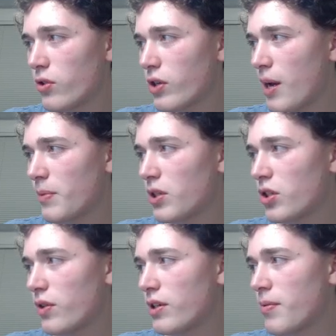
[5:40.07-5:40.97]
is grab the
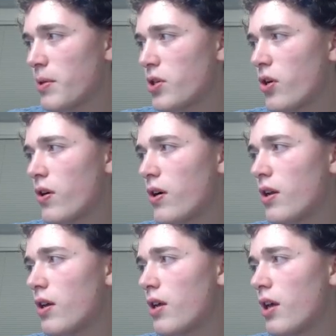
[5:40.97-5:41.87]
degrees from the turn
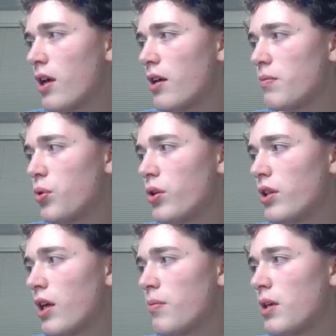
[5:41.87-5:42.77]
and put
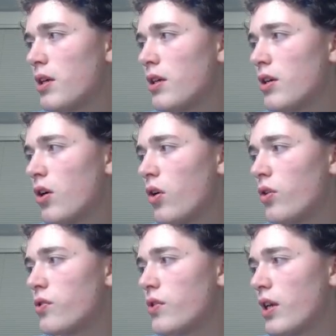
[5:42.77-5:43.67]
them in
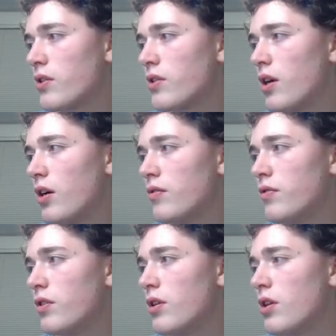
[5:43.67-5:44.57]
all six
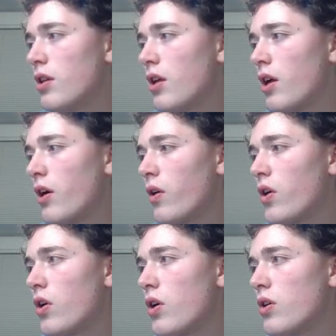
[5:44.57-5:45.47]
of
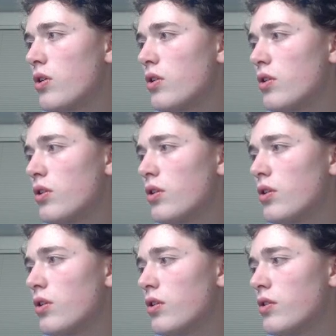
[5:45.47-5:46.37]
our
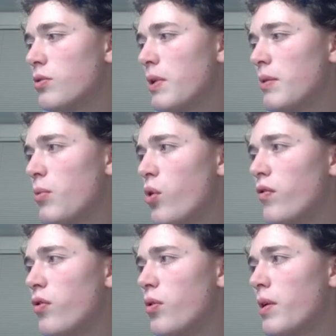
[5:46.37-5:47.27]
spin motor
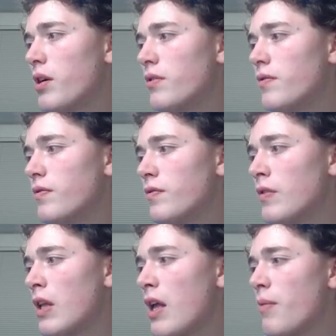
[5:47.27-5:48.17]
forward.
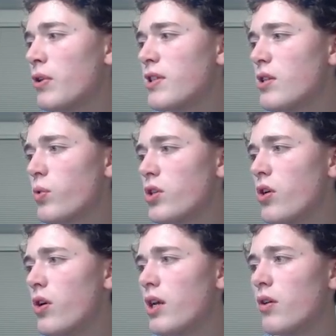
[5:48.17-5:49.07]
But since we're
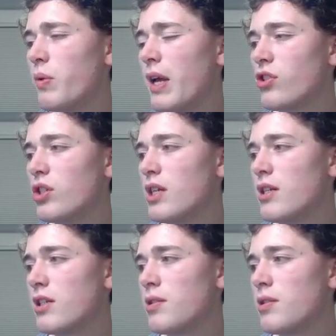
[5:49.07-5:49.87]
turning, we actually need to